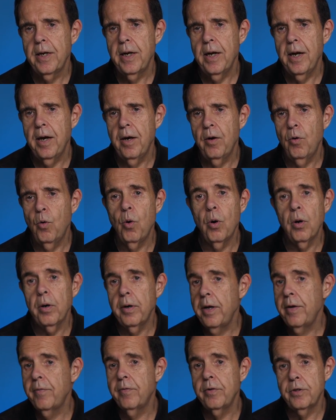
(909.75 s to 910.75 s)
or
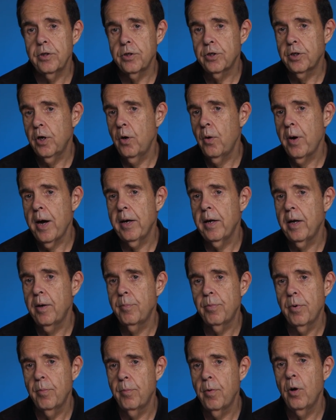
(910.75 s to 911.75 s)
even just to go out
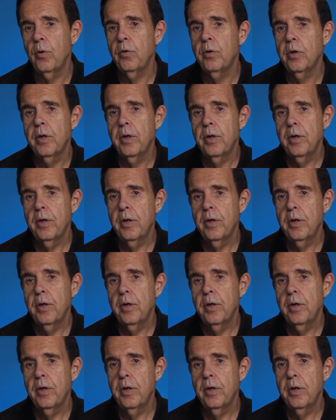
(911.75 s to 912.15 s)
and promote